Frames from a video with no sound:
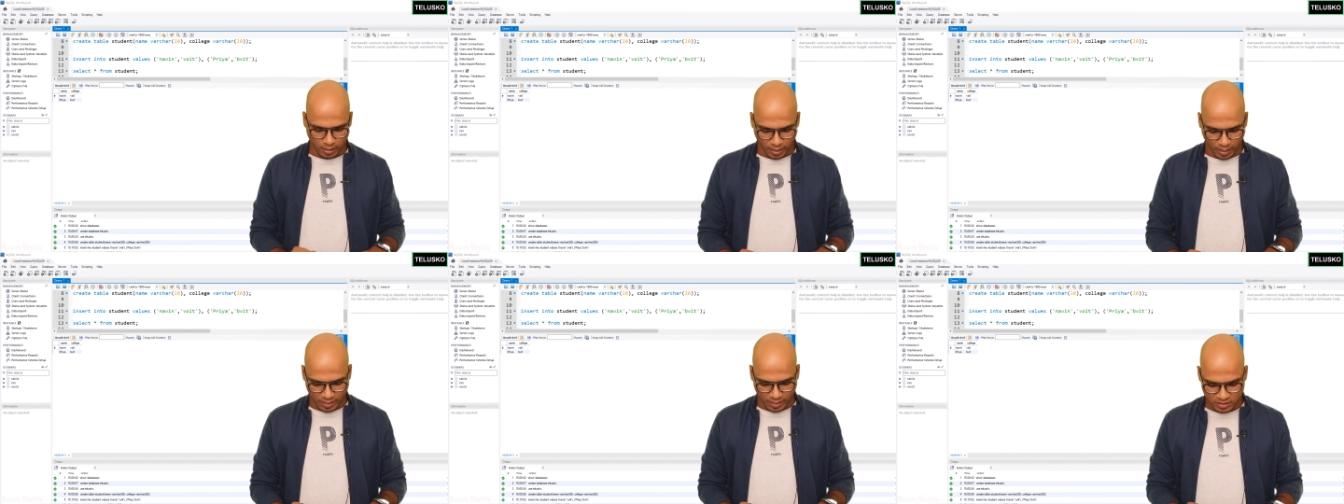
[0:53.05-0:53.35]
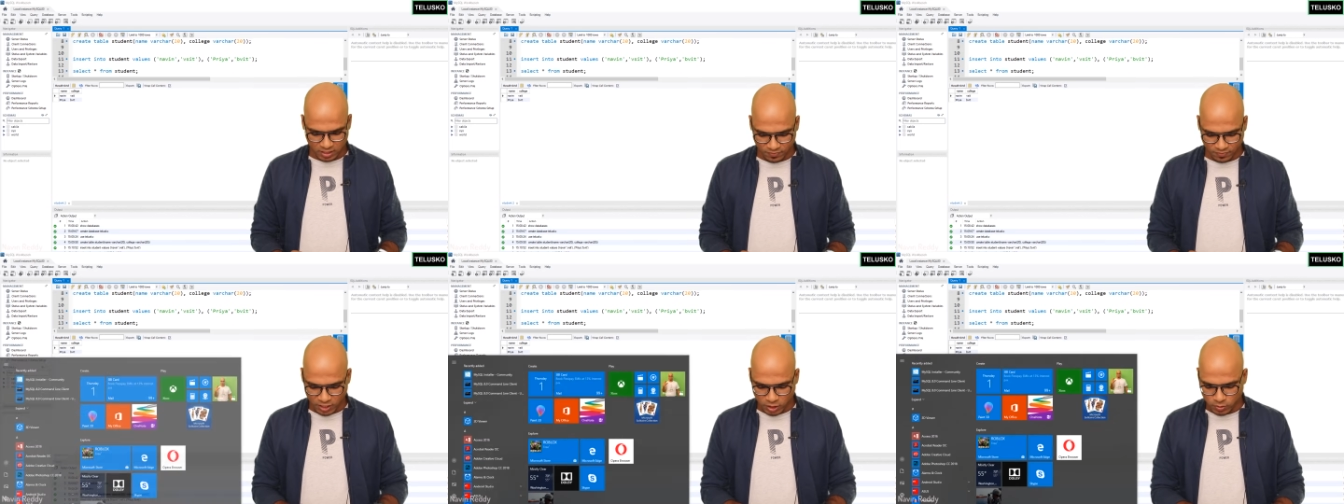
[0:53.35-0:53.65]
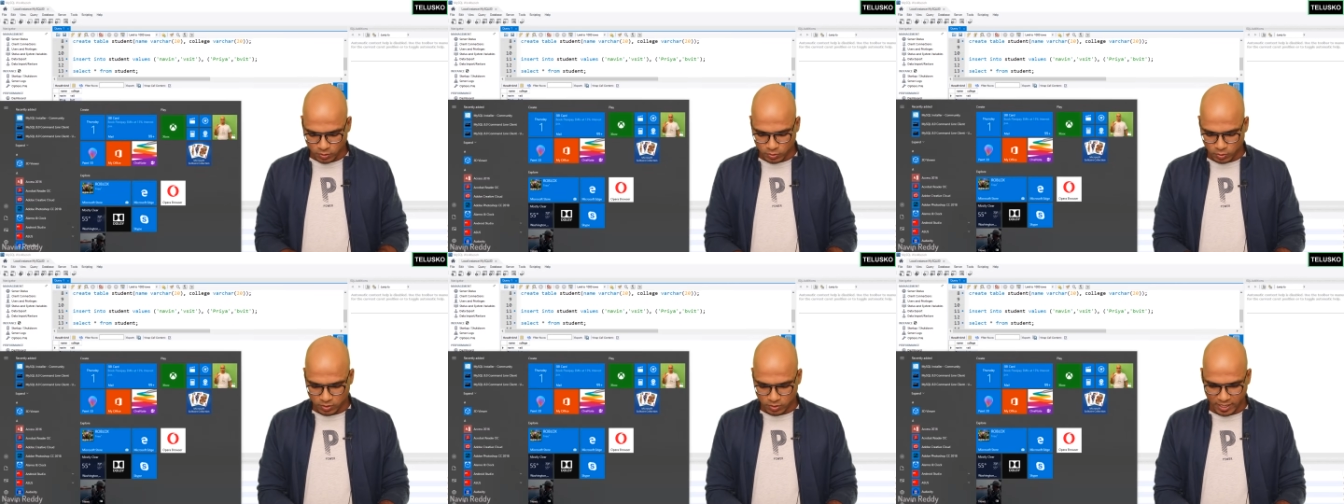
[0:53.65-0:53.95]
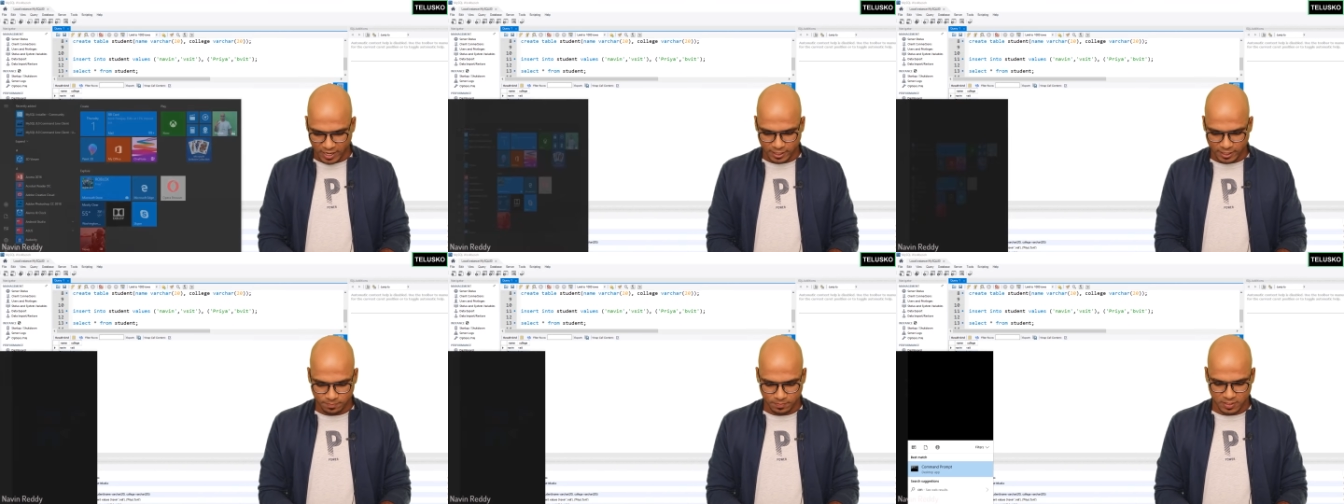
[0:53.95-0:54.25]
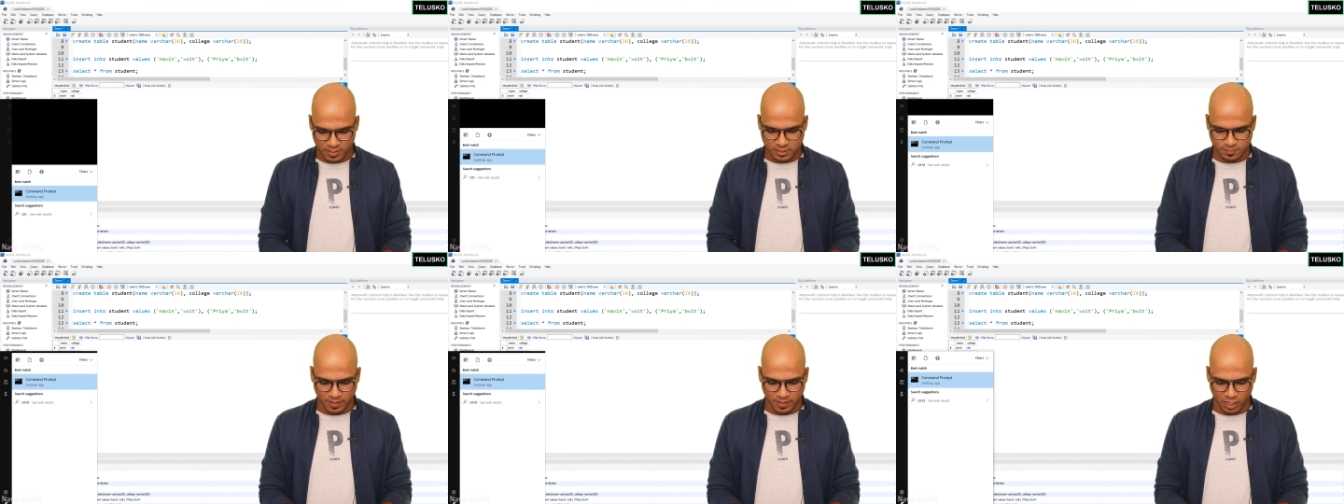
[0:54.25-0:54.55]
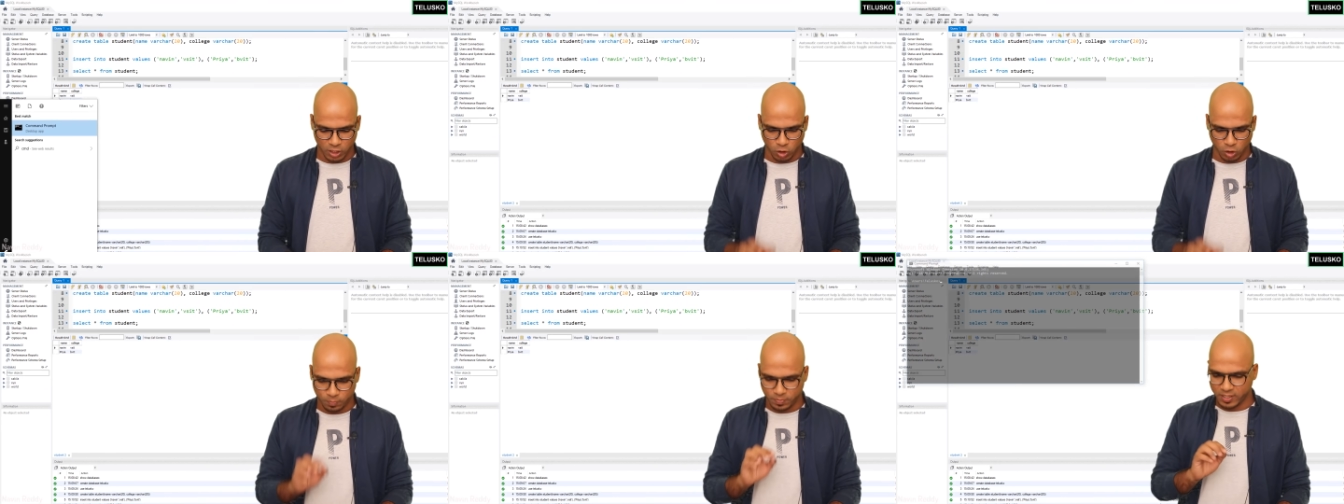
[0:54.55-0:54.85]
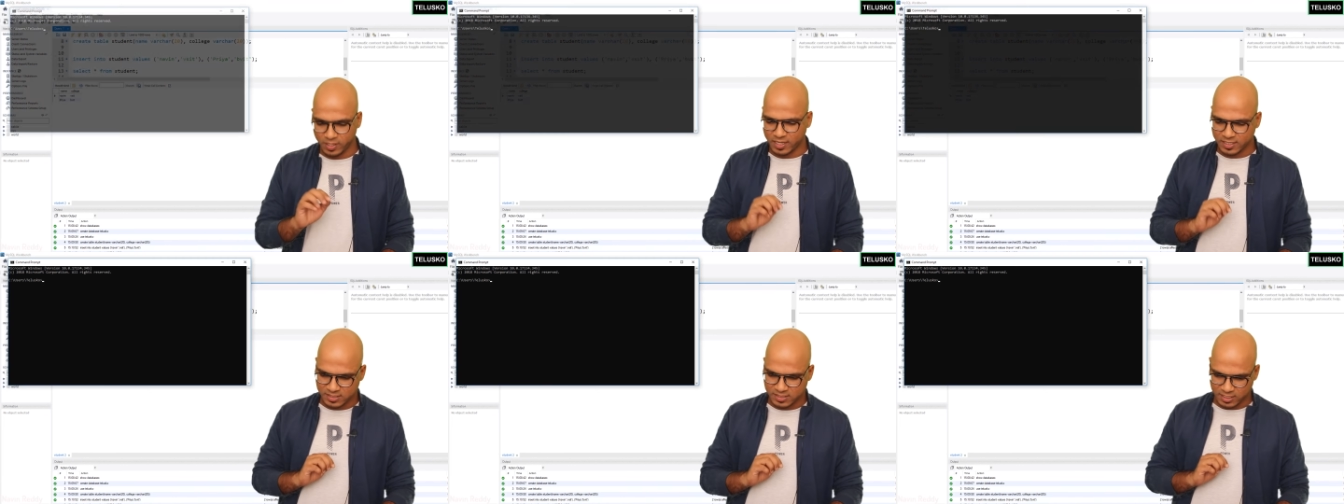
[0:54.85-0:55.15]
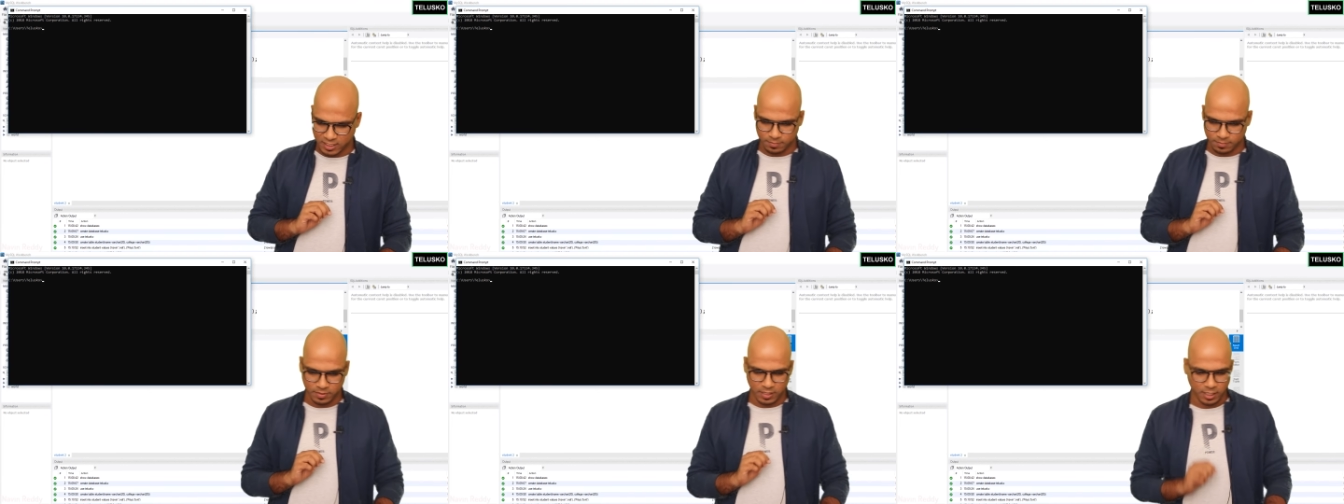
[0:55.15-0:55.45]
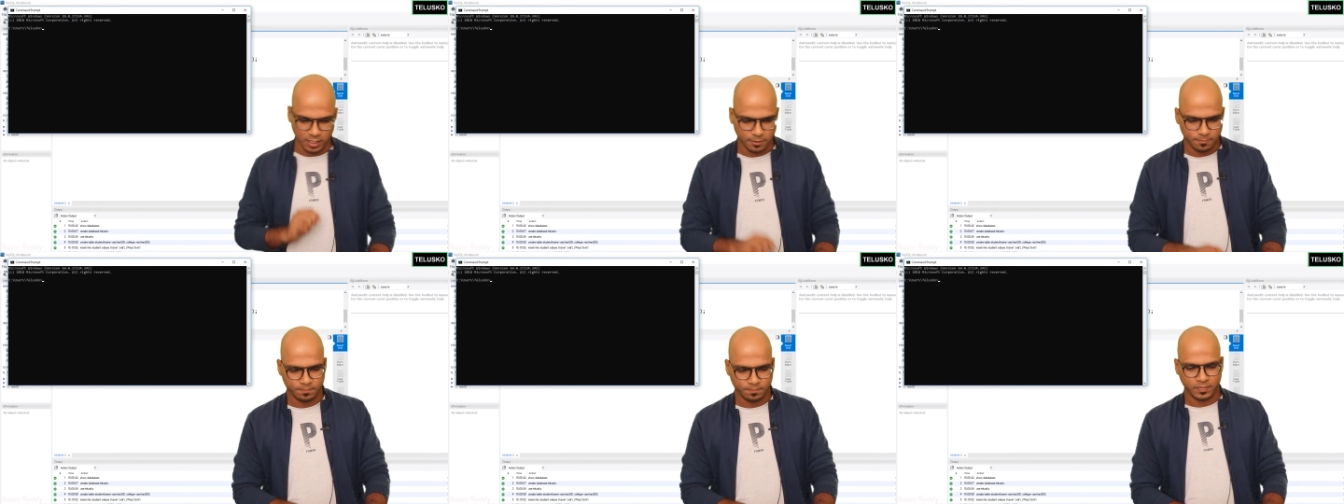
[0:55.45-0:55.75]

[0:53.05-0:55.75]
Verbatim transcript: And the way you do that is by opening a CMD.